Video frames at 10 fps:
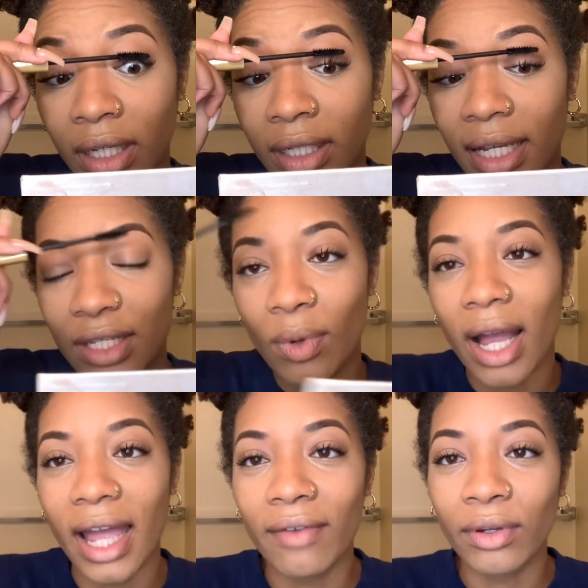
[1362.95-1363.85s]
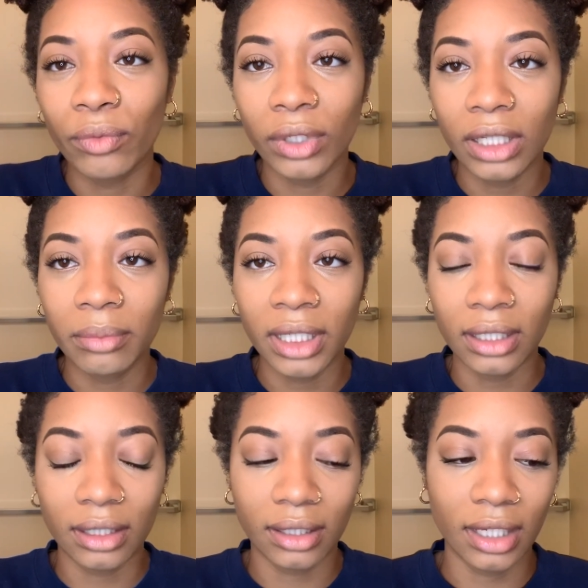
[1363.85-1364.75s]
That's why I haven't really been
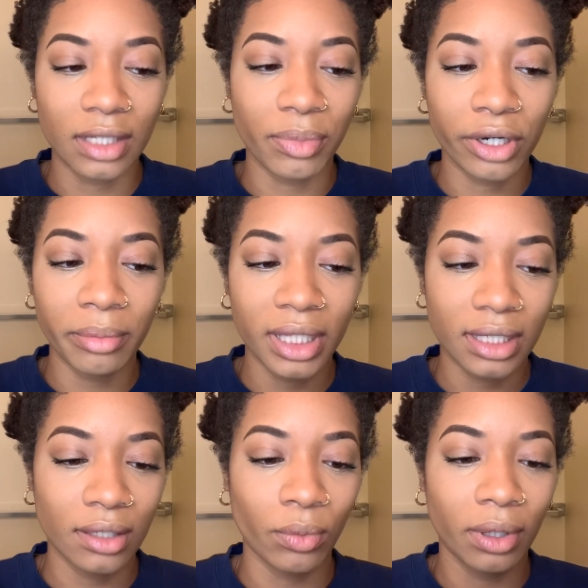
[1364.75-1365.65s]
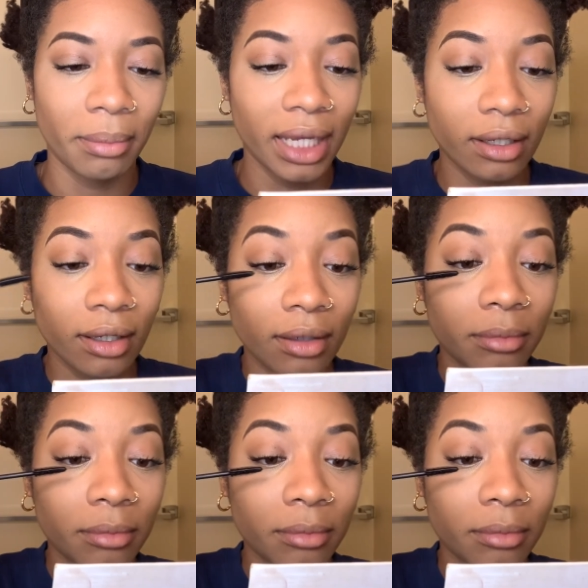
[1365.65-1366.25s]
experimenting with makeup,